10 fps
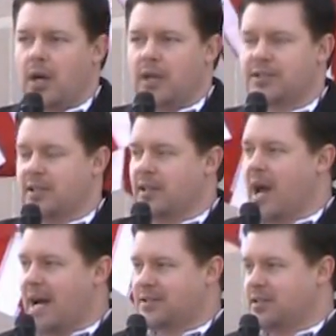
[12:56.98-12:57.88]
You see, the
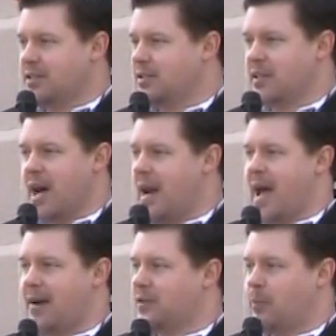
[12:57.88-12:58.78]
Nazis did not
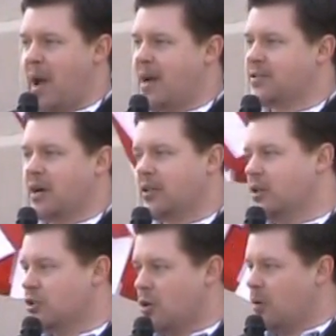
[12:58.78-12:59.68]
have to pass gun
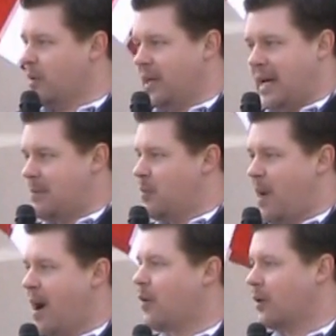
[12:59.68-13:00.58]
control when they came to
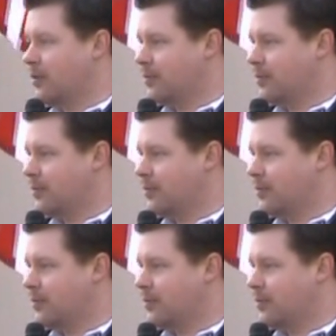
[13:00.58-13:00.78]
power.